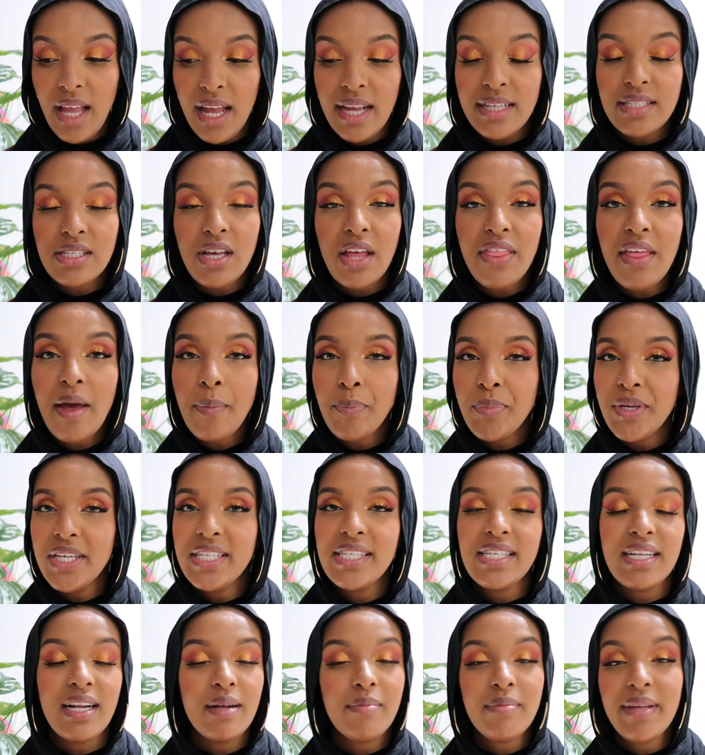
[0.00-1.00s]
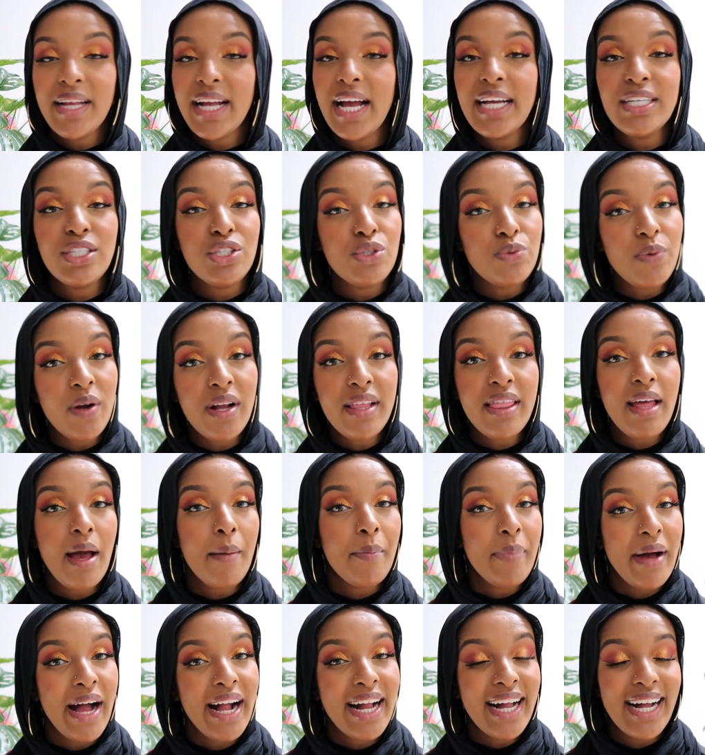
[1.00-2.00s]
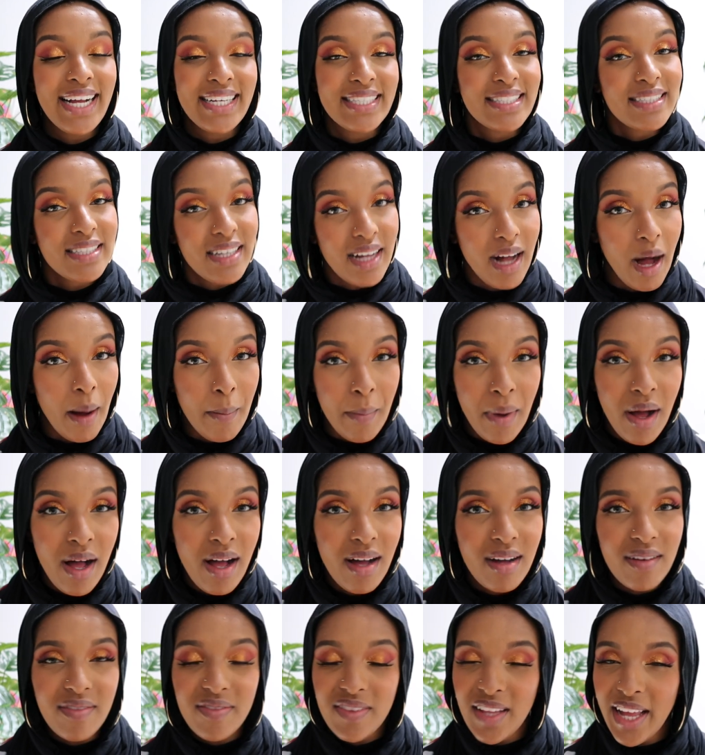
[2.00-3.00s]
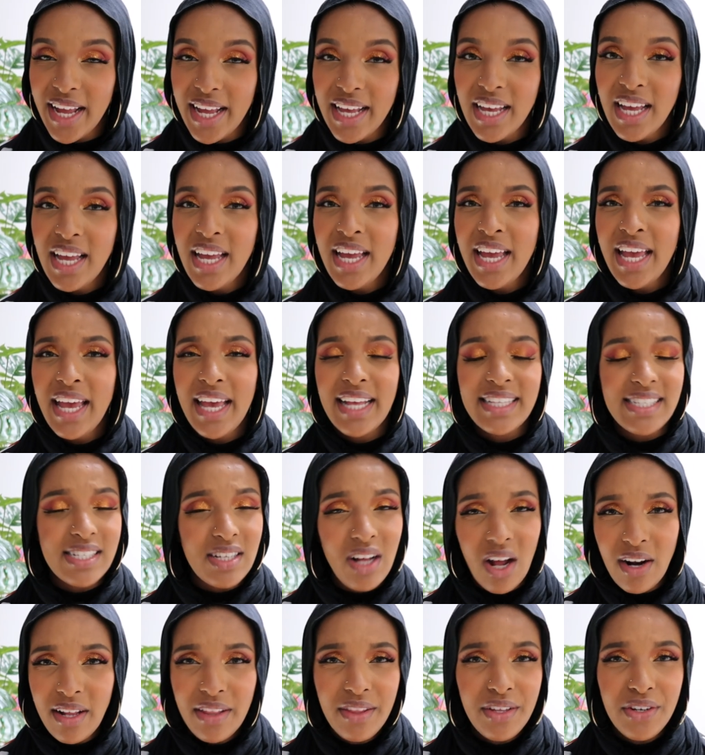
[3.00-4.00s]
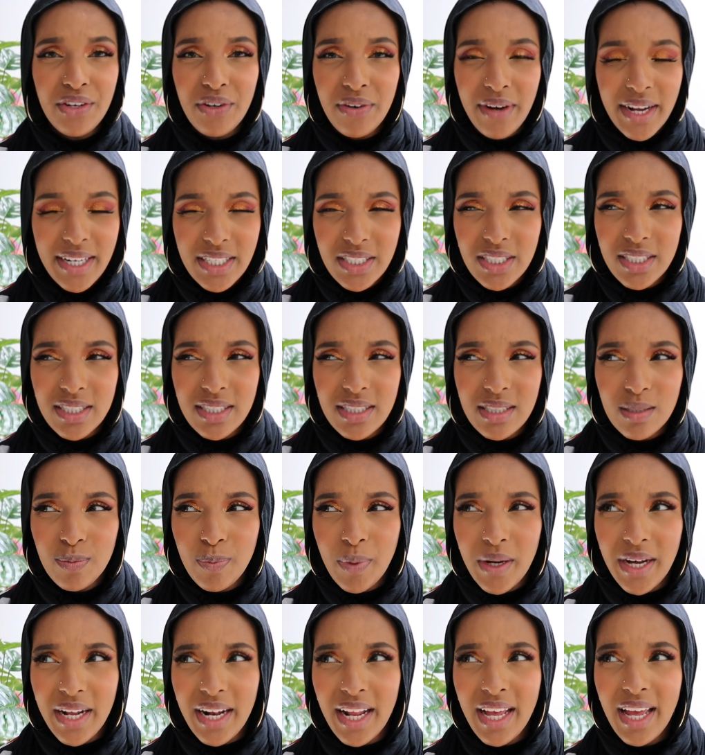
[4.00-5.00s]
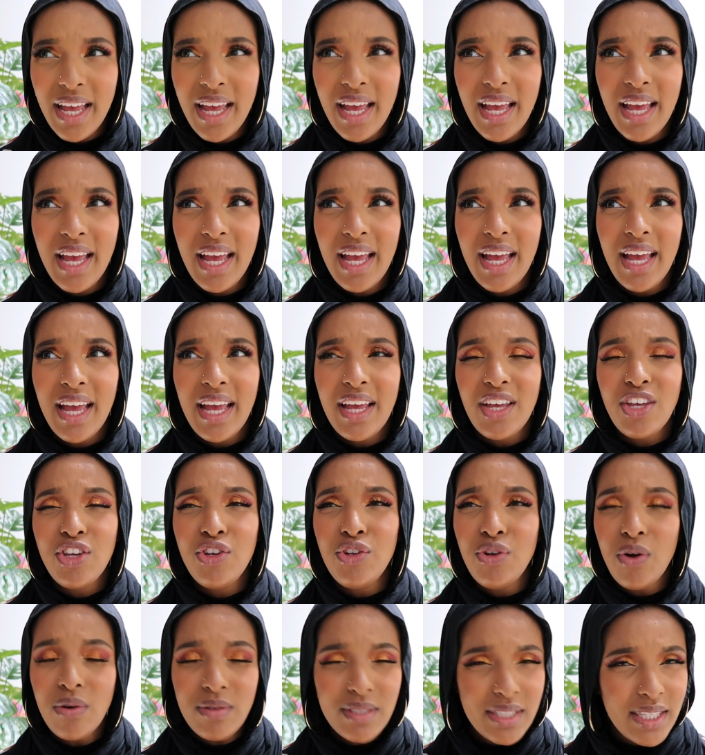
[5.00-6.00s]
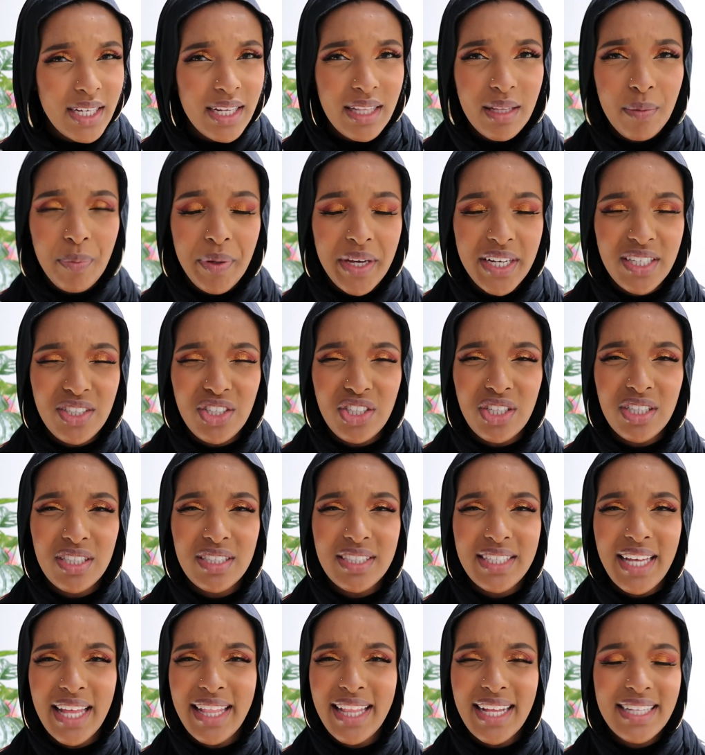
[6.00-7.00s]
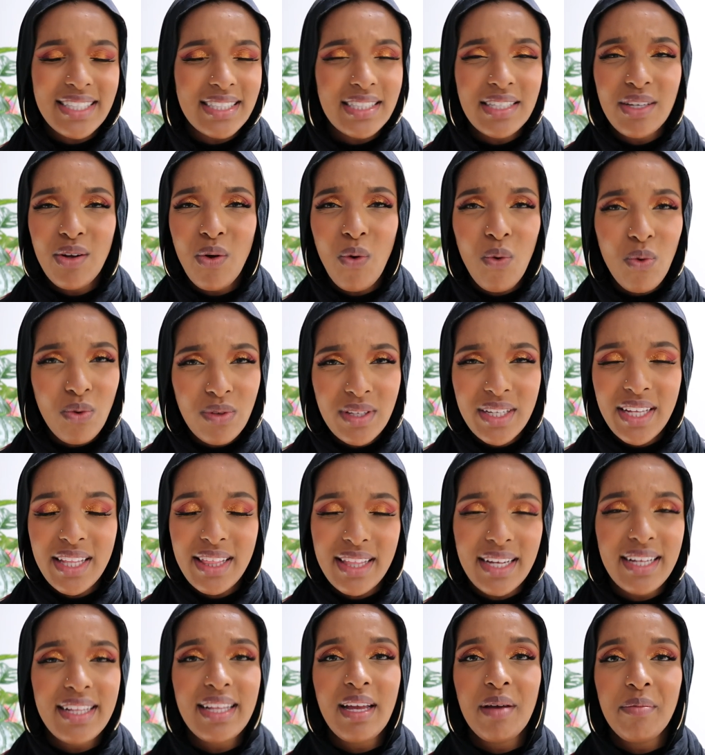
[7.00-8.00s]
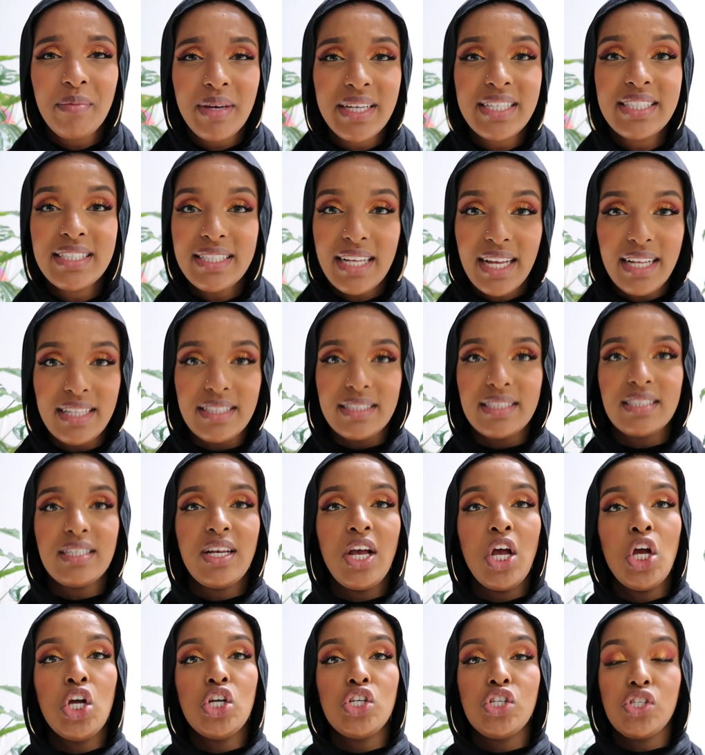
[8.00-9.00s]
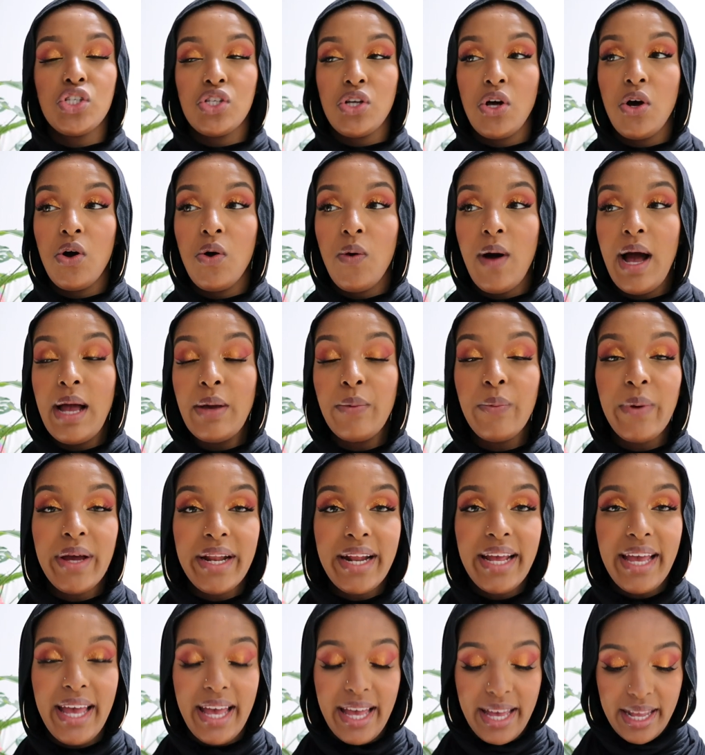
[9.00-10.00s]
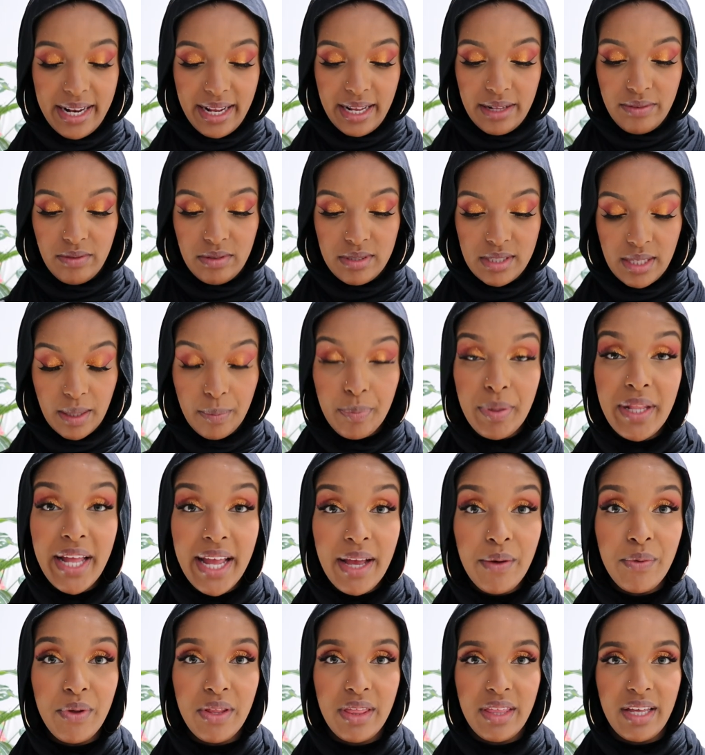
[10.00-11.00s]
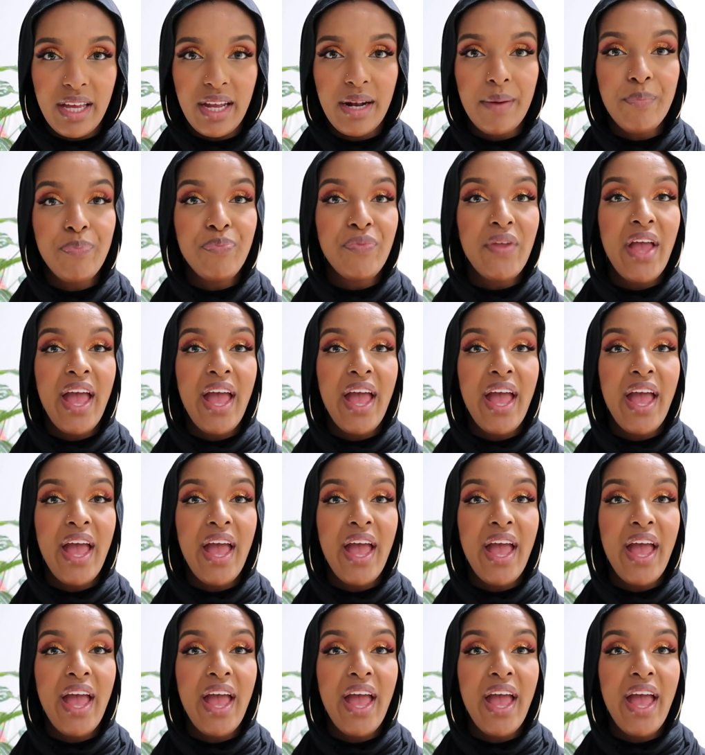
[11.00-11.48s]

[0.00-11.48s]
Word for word: I saw that piece and I'm like I swear that back has to come off like it's not in the directions but you don't see it in the pictures and that's the only thing that makes sense so I went ahead and was like playing with it